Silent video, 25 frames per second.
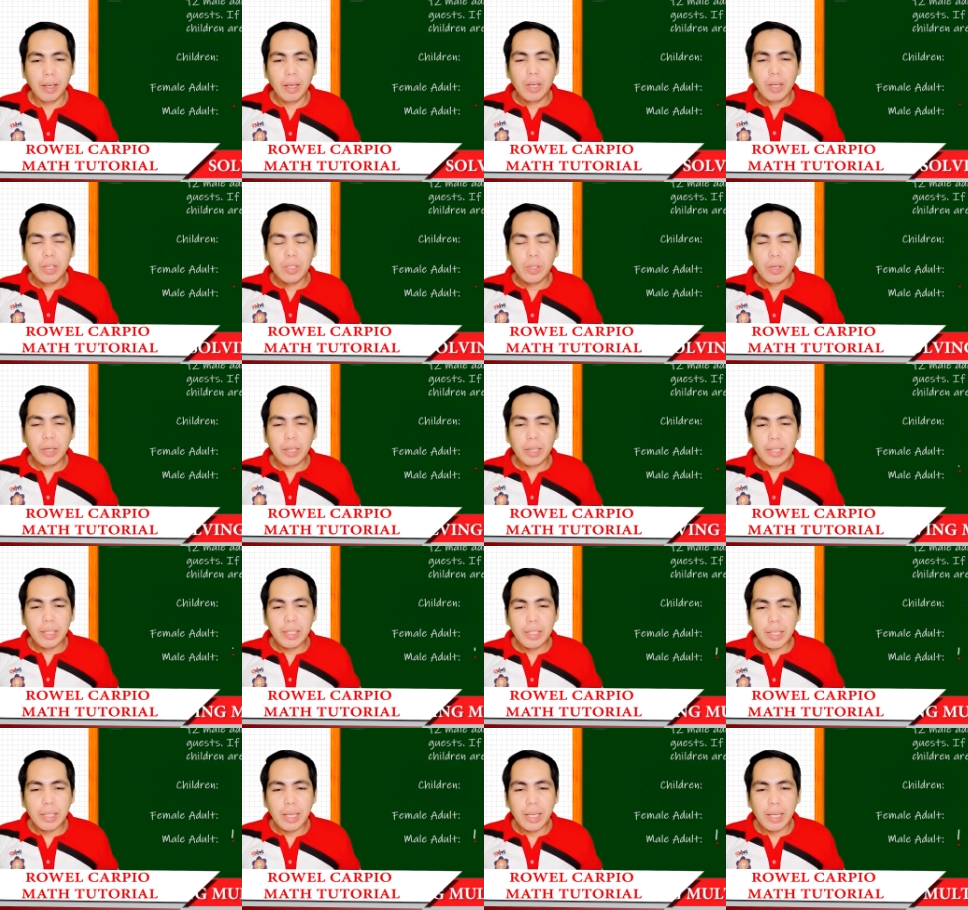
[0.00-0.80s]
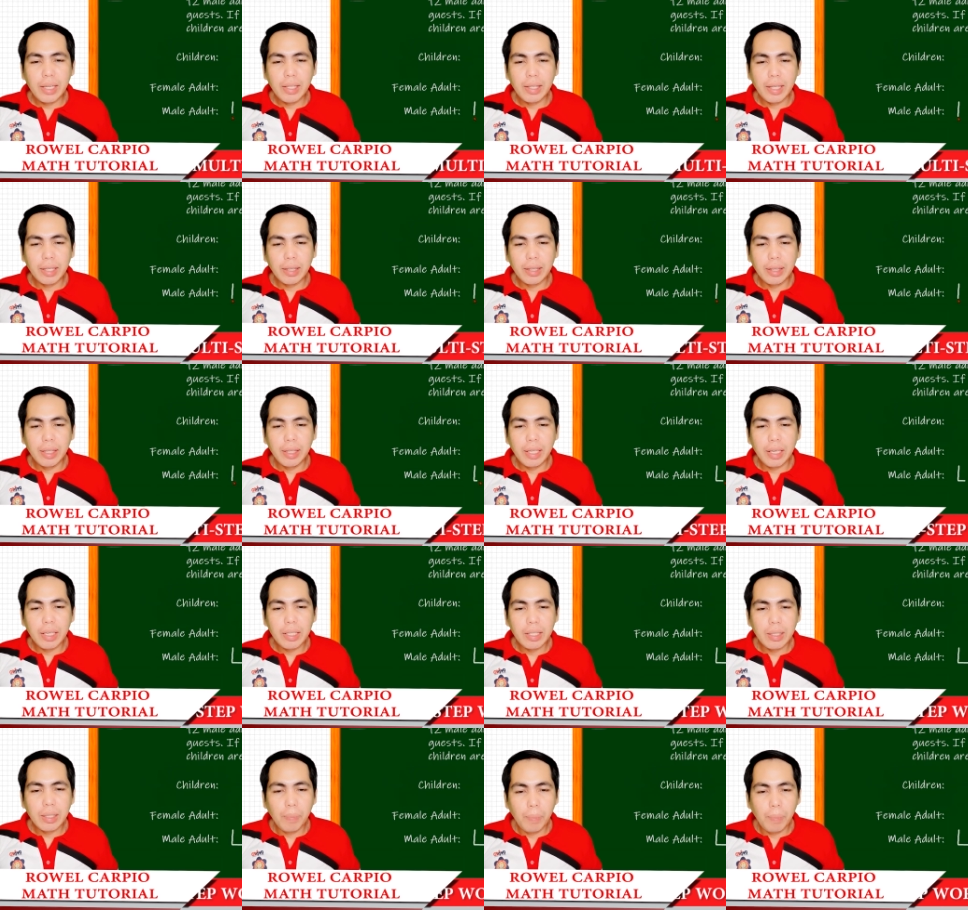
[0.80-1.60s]
So let us say that
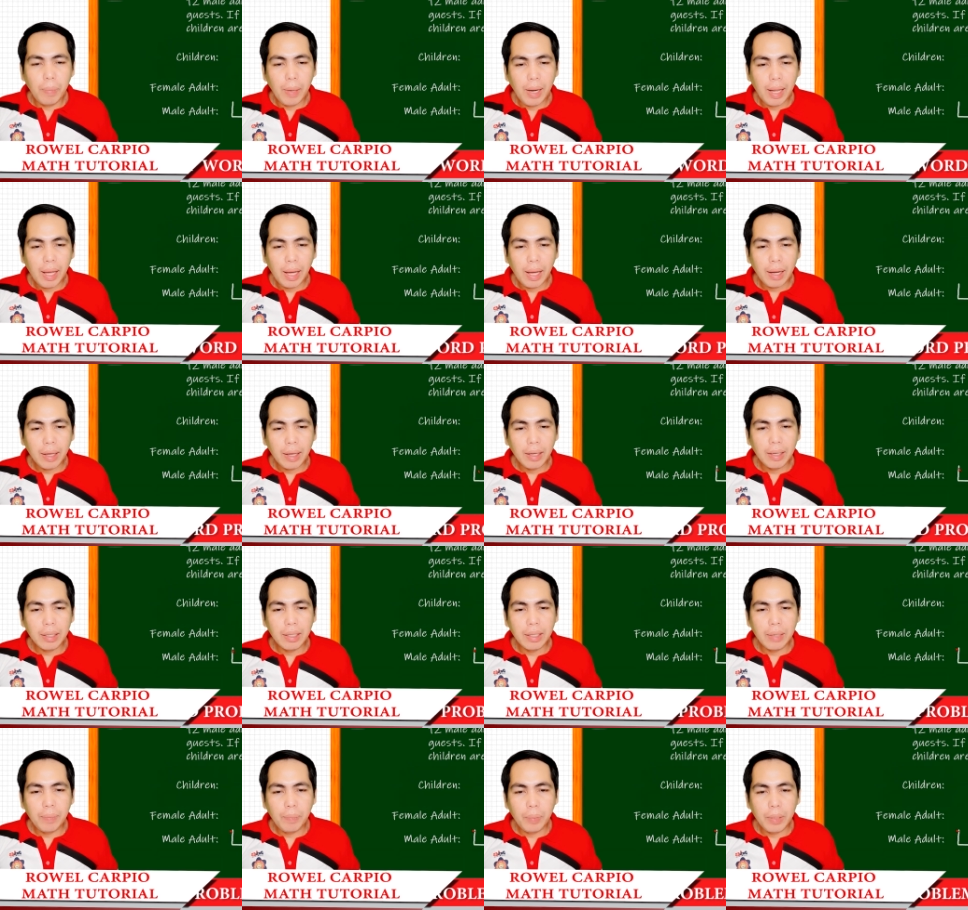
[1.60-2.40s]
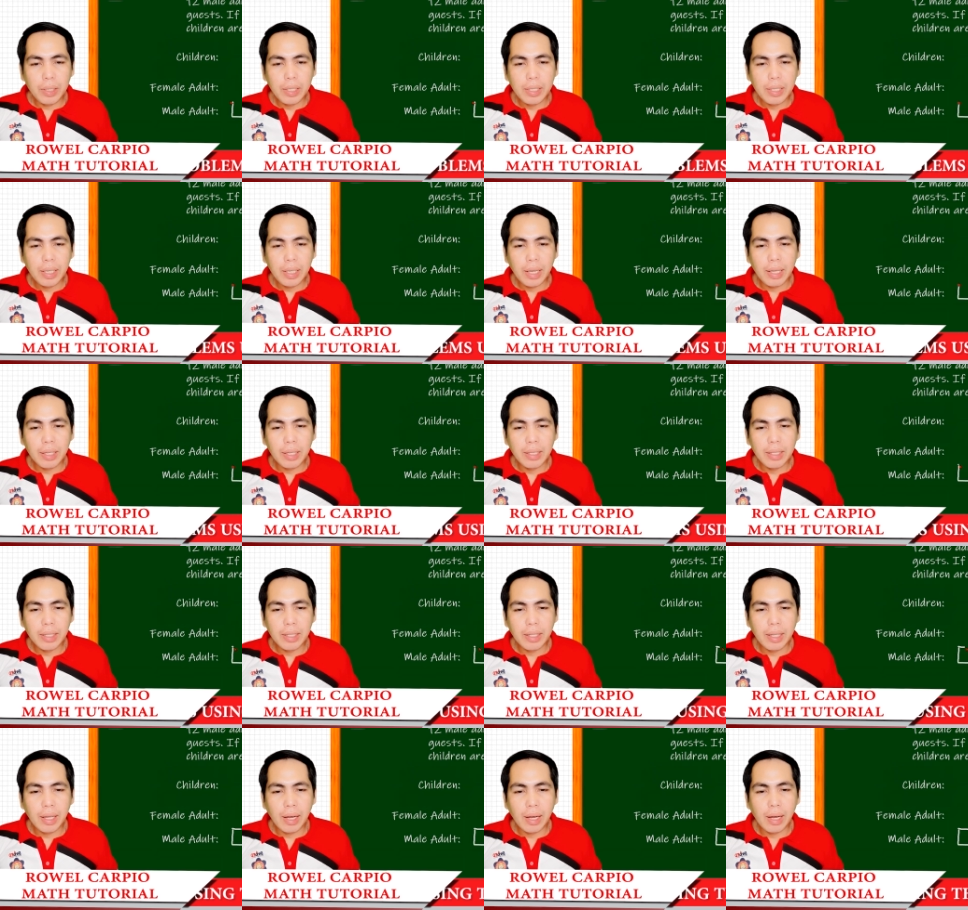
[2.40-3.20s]
this black
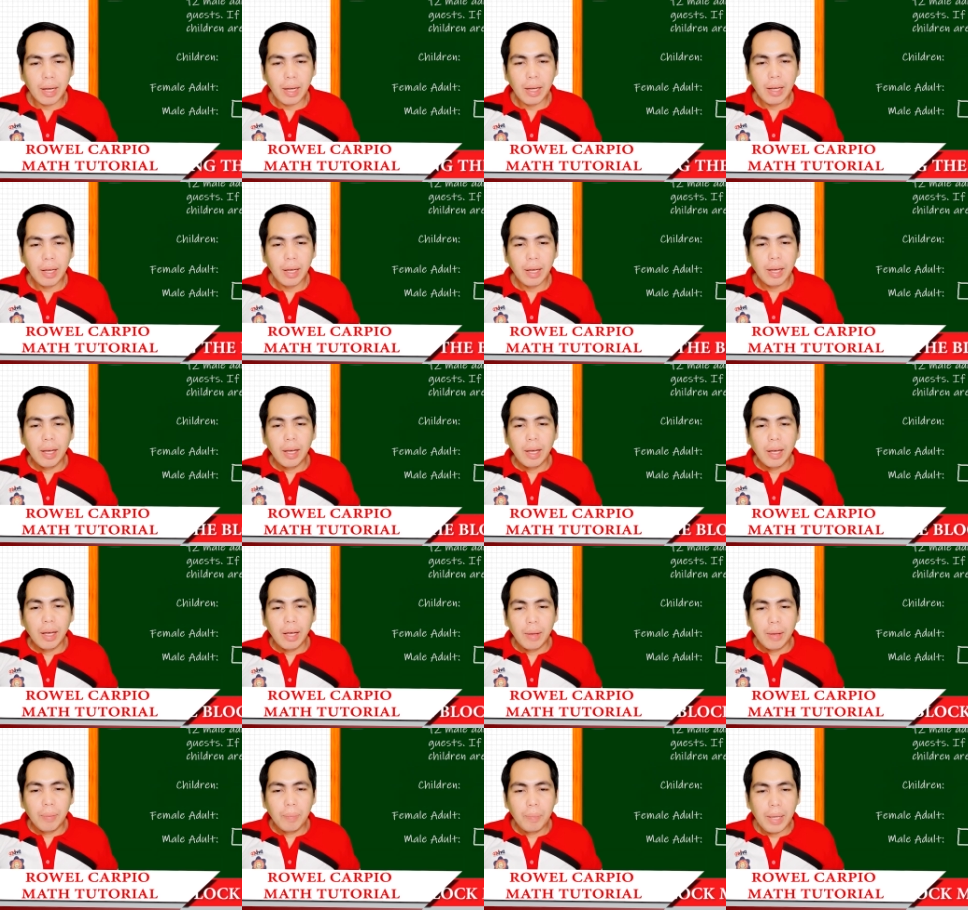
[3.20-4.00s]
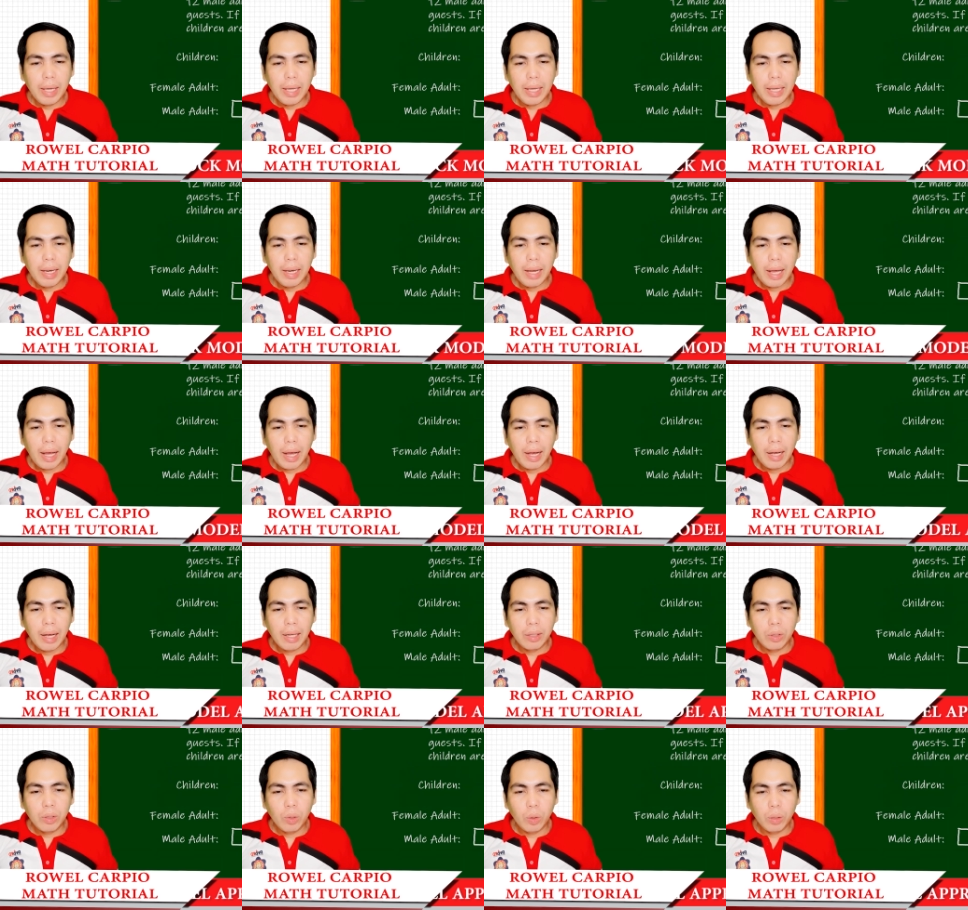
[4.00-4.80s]
represents the male
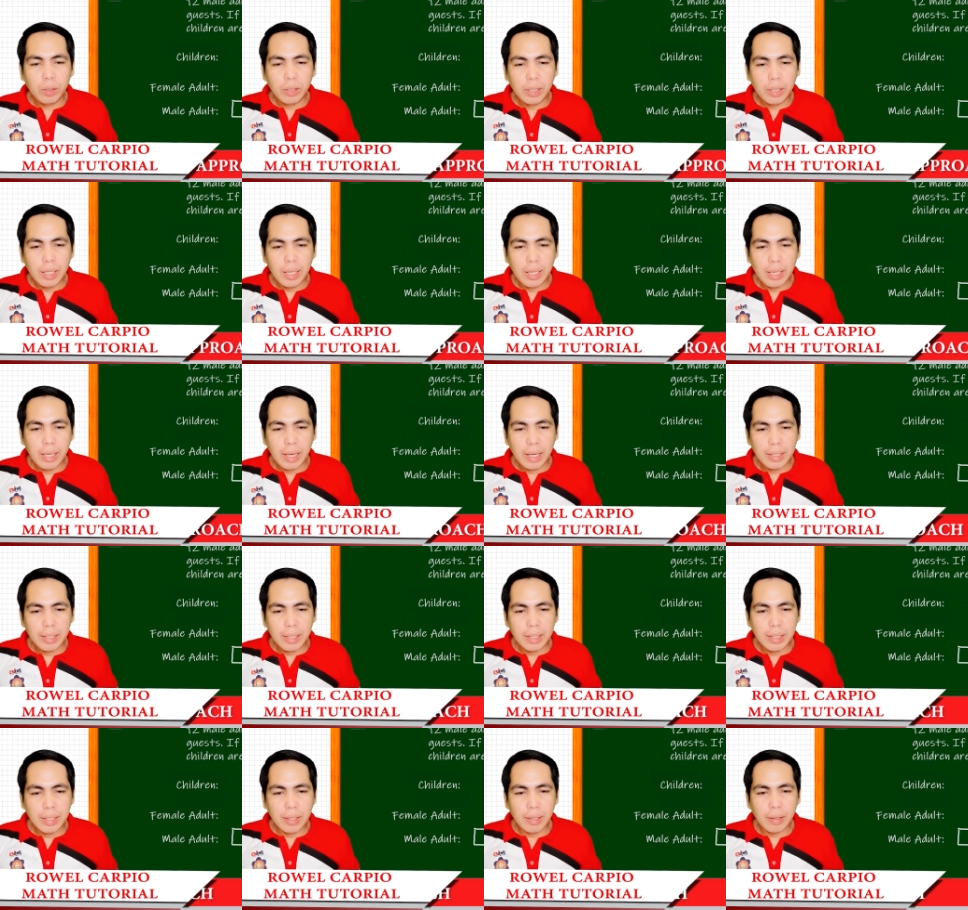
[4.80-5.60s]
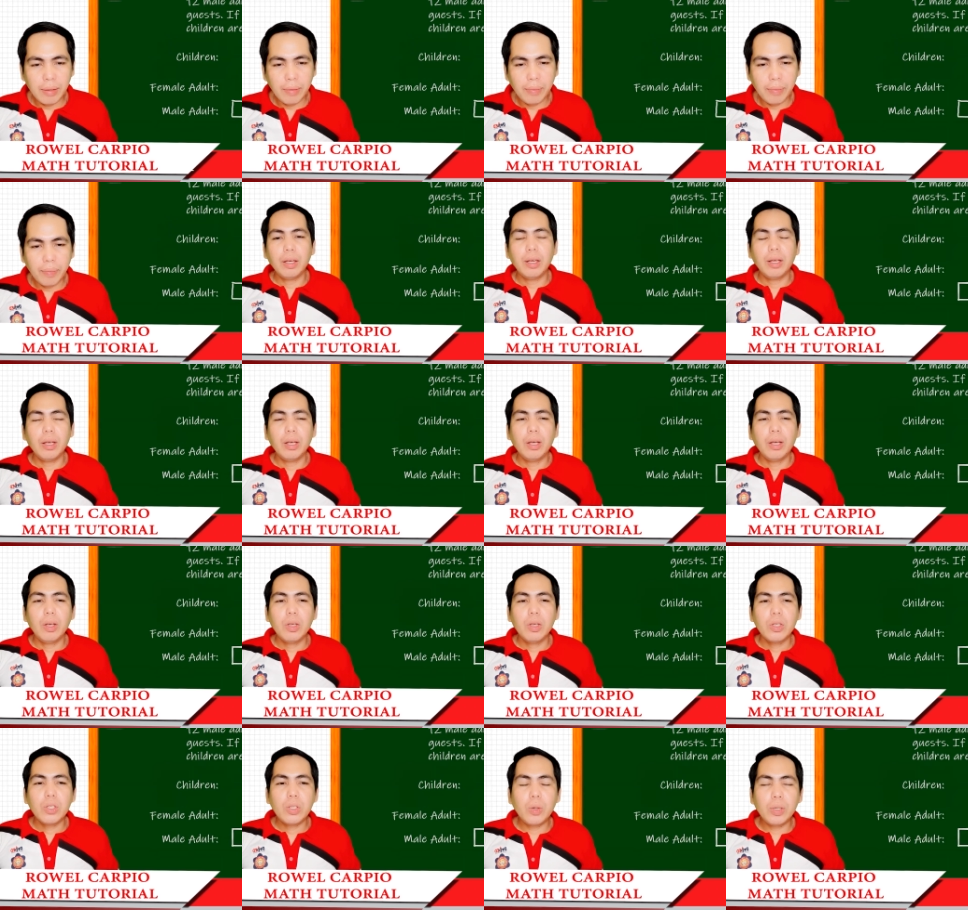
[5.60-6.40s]
adult guest.
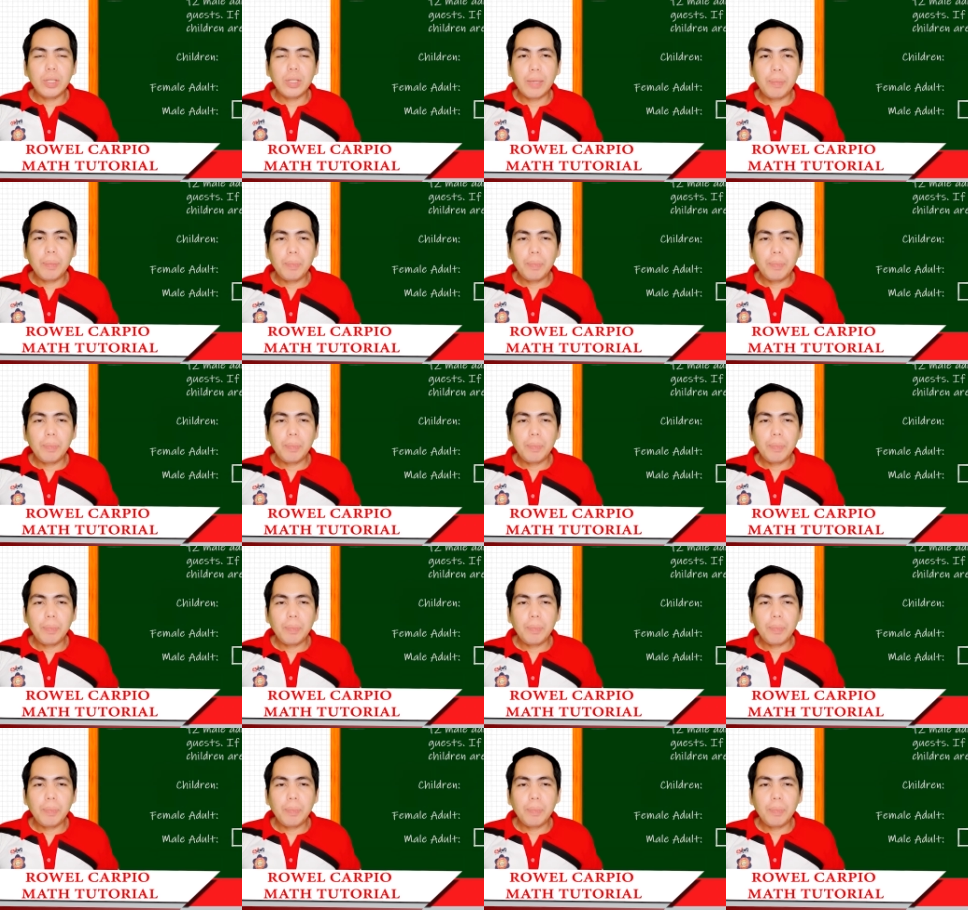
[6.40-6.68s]
So the